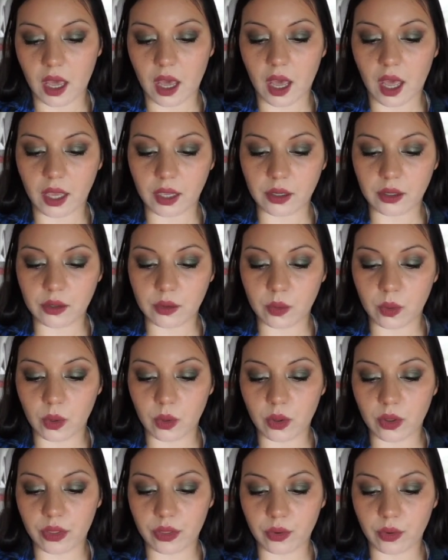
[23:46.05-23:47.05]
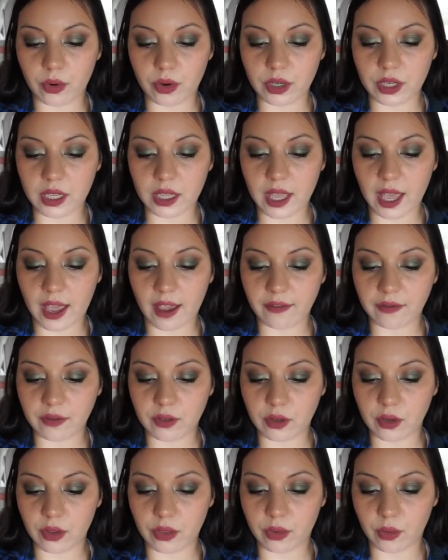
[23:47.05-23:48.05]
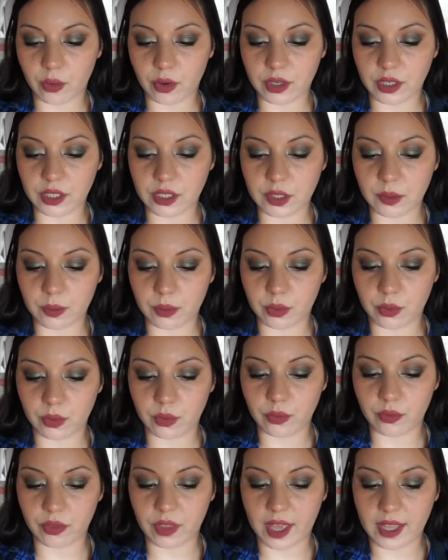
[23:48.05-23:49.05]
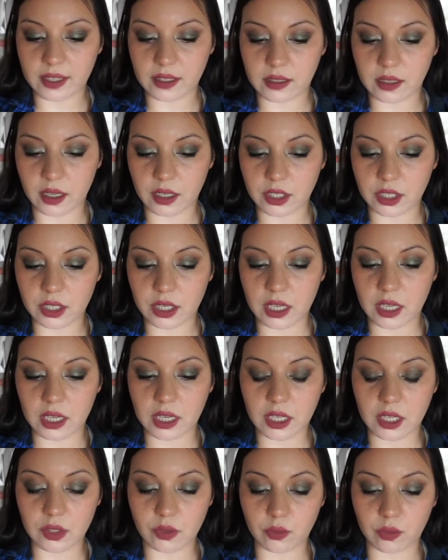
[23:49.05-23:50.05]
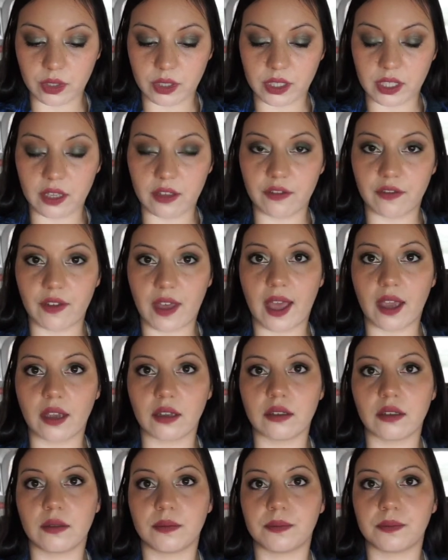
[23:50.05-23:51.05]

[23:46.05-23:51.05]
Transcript: I could quote authority after authority to prove that such is really a fact.